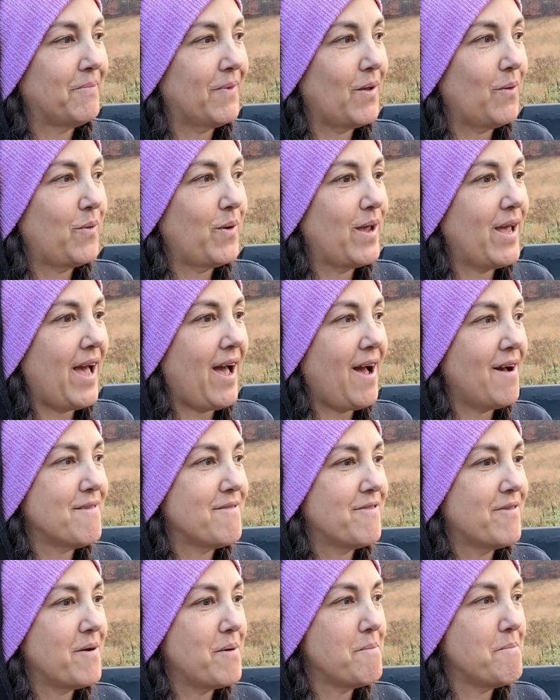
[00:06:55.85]
we have
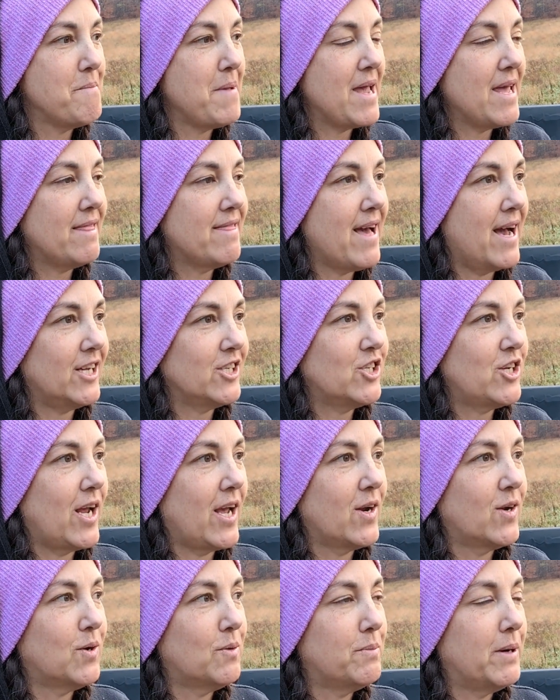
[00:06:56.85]
made that
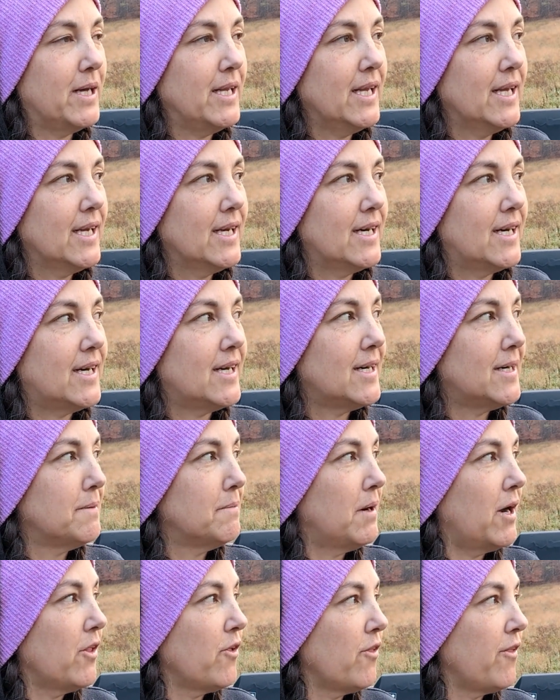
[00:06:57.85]
channel, but
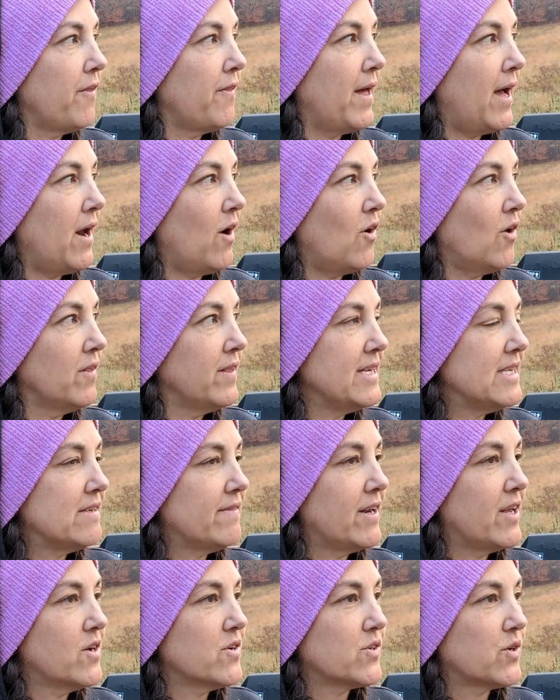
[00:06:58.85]
other than that, all these
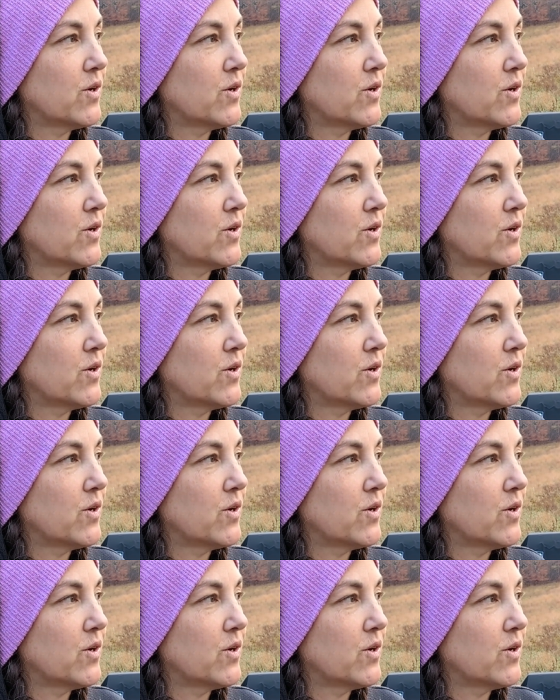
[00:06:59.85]
videos are